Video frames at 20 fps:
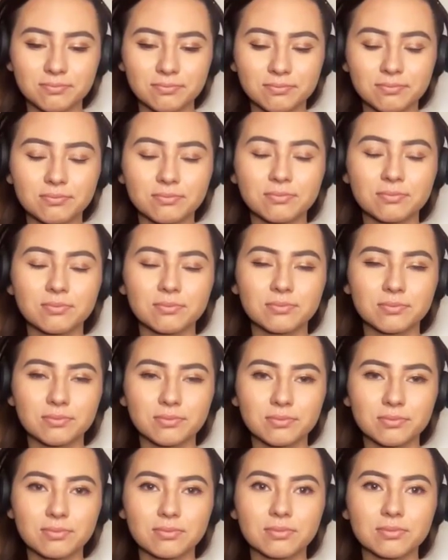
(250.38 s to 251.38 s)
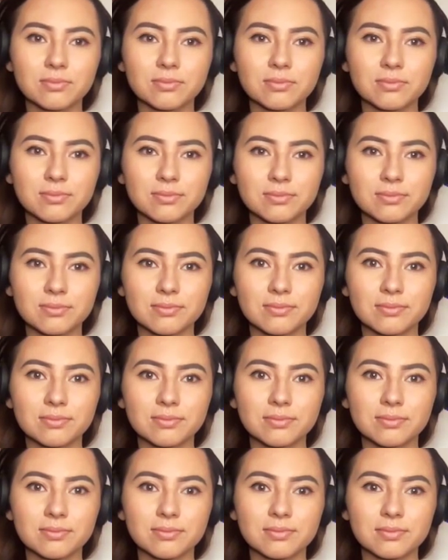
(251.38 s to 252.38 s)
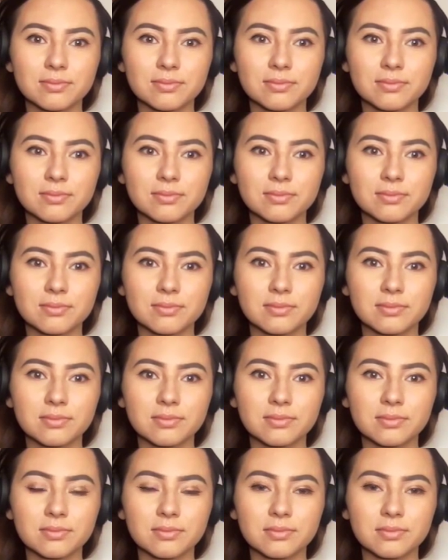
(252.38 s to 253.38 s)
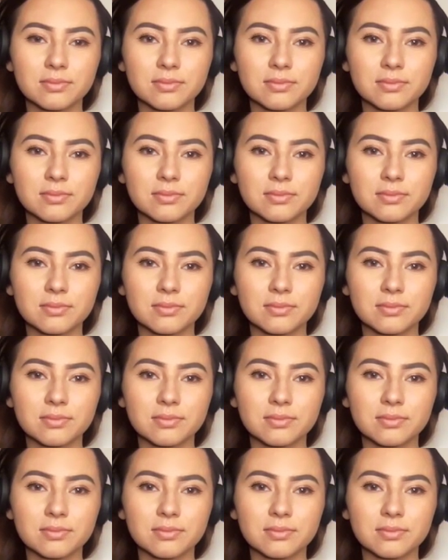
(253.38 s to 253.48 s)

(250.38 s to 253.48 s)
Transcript: (not speaking)